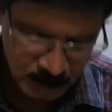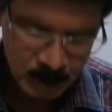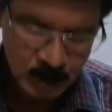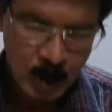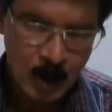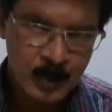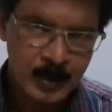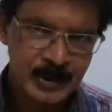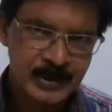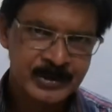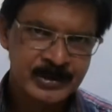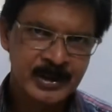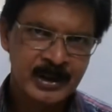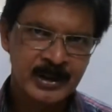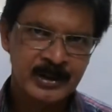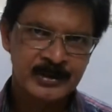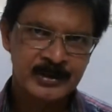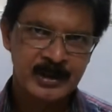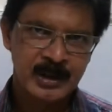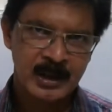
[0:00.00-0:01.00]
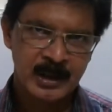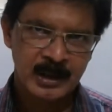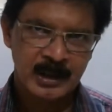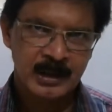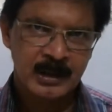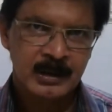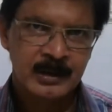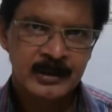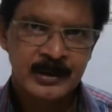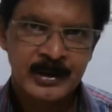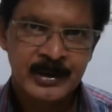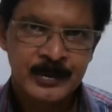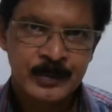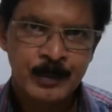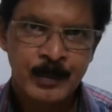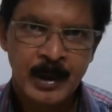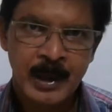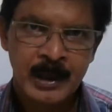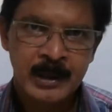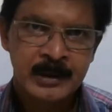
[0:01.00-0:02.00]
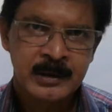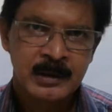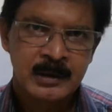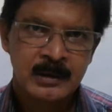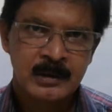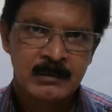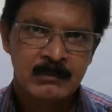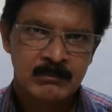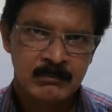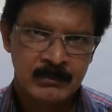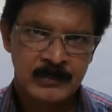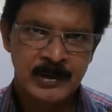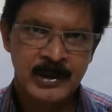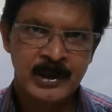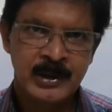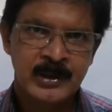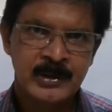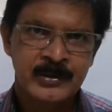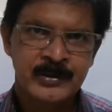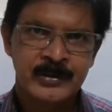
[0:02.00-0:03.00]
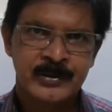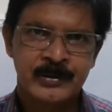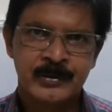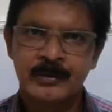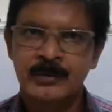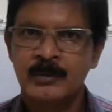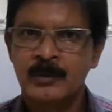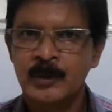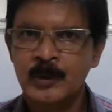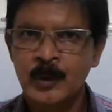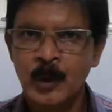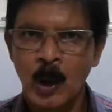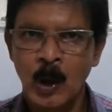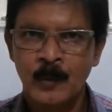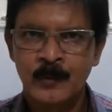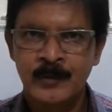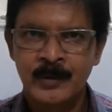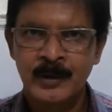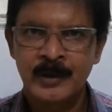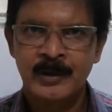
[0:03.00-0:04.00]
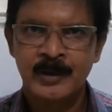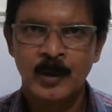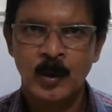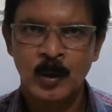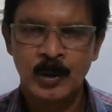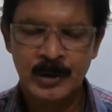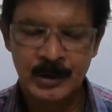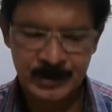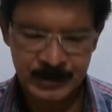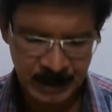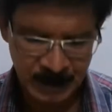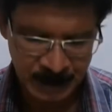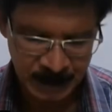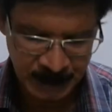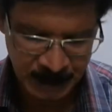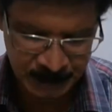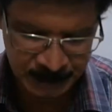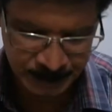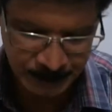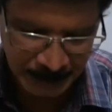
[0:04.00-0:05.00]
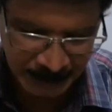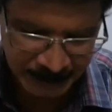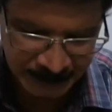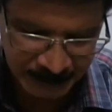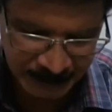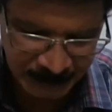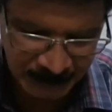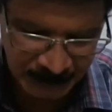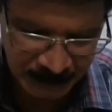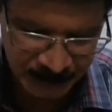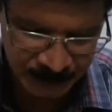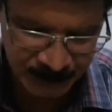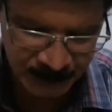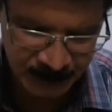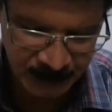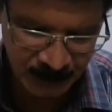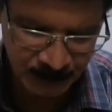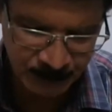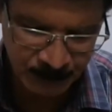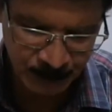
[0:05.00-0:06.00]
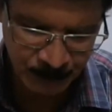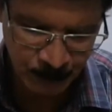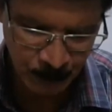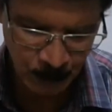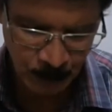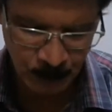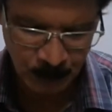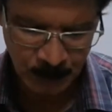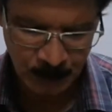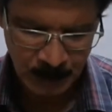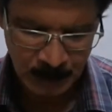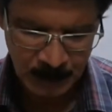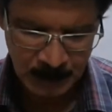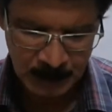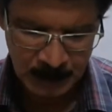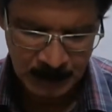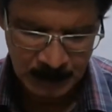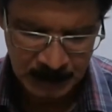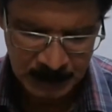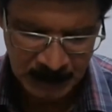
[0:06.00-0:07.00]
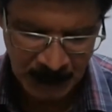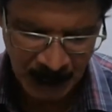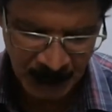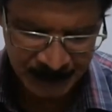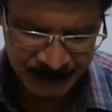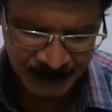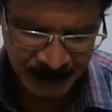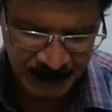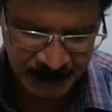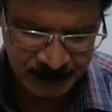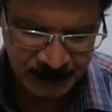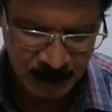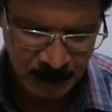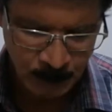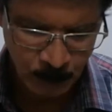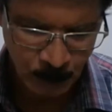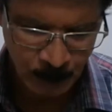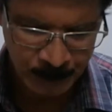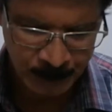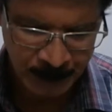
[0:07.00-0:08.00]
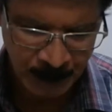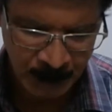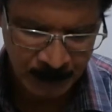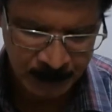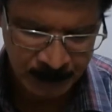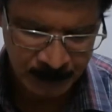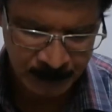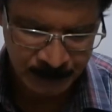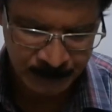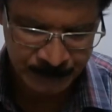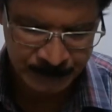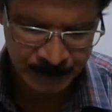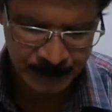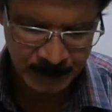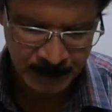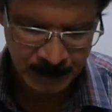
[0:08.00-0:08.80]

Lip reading: Robert says, this Dauphin, the oldest son, he has bet the English the year before. Last at Montargis,